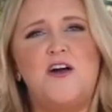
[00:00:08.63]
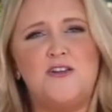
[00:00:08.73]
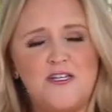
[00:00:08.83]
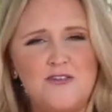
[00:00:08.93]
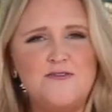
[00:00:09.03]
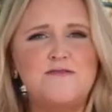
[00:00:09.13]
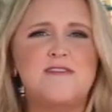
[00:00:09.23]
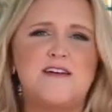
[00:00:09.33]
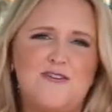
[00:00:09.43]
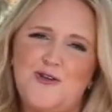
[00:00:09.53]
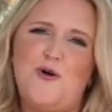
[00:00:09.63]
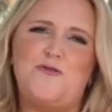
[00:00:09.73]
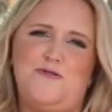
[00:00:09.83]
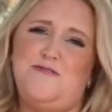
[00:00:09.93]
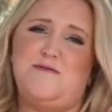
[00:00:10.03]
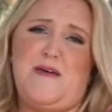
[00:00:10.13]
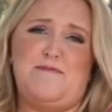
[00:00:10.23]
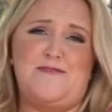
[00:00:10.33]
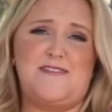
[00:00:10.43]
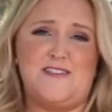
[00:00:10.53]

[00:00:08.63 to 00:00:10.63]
lose their local newspapers.